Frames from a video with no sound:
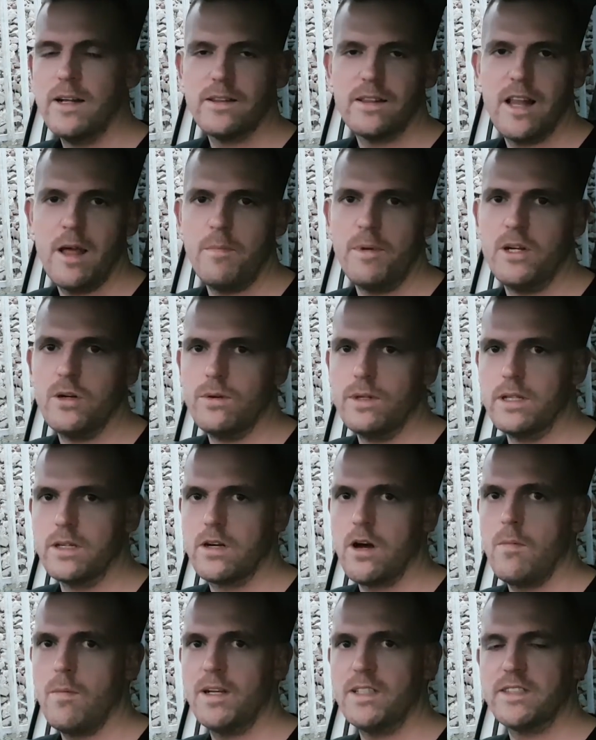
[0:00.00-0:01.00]
let me know in the
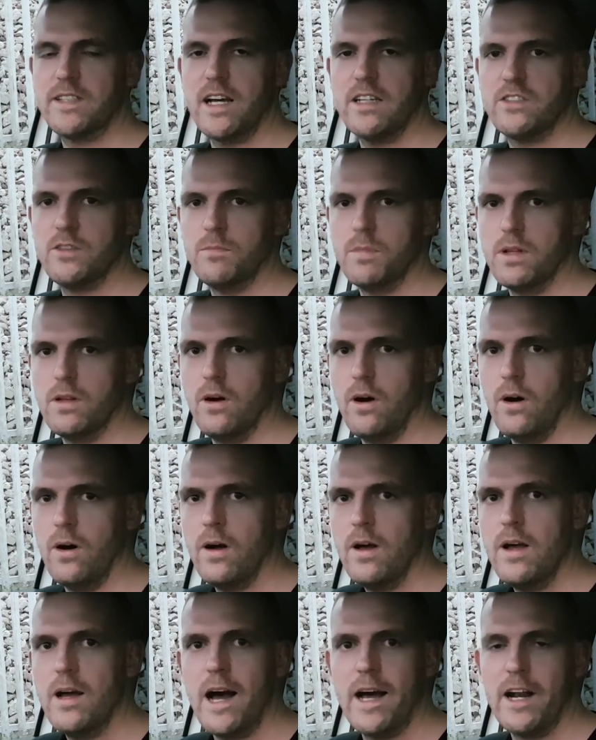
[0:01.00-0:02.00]
comment section below,
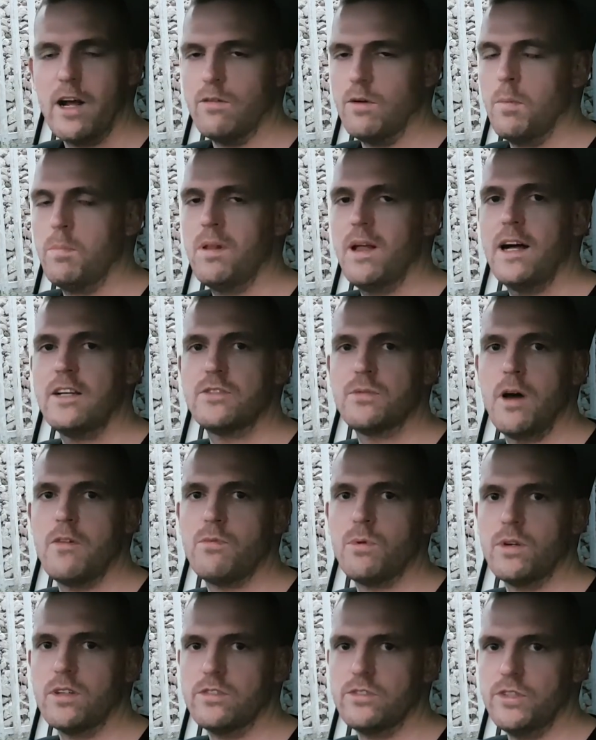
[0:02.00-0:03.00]
and I'll reply to
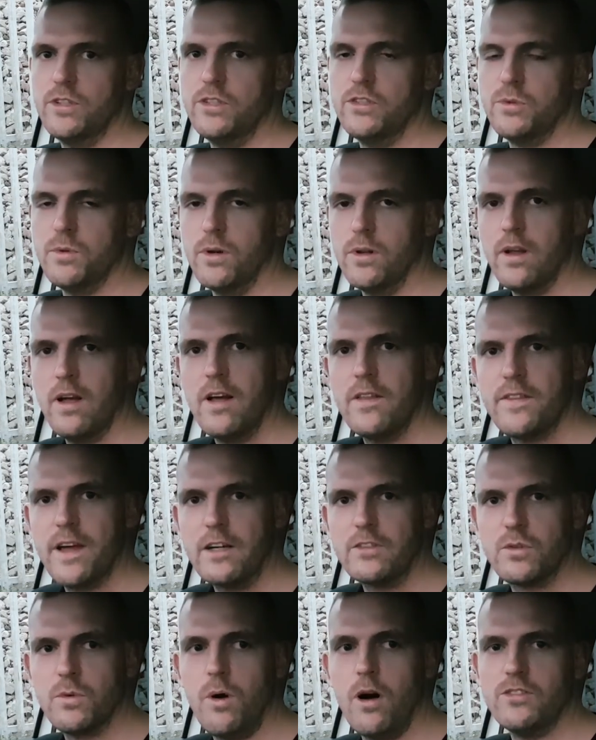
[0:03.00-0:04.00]
everyone as usual.
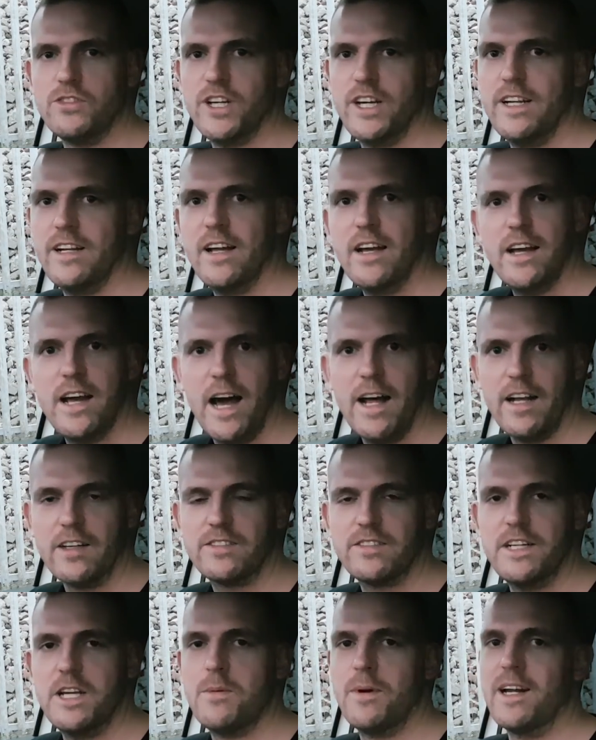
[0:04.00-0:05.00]
Thanks for watching, and I'll
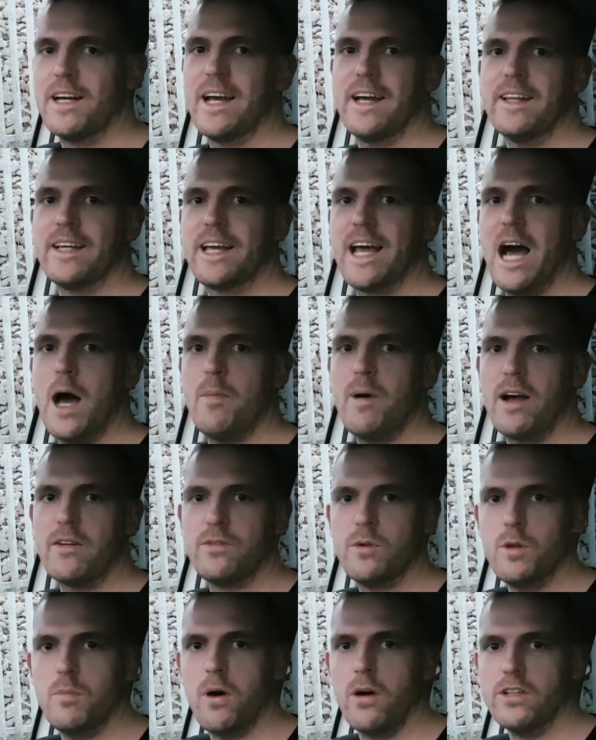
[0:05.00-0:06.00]
see you when I get the car back
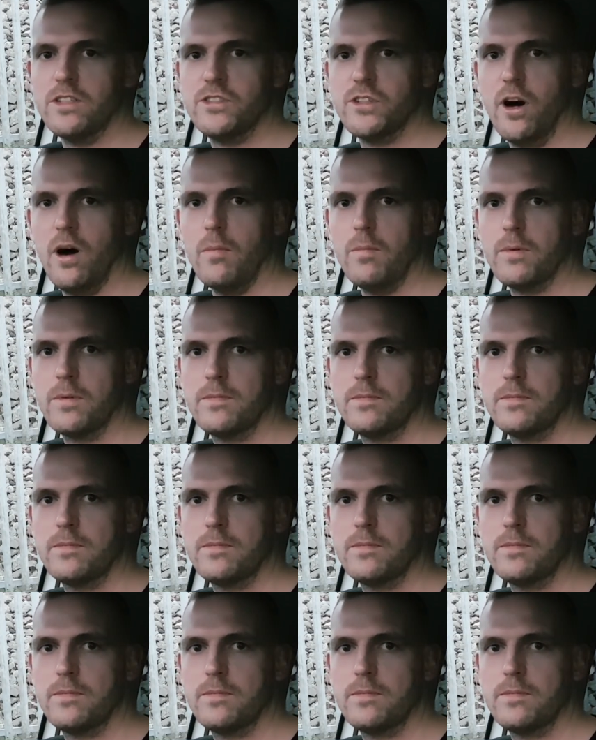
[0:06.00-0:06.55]
from the body shop.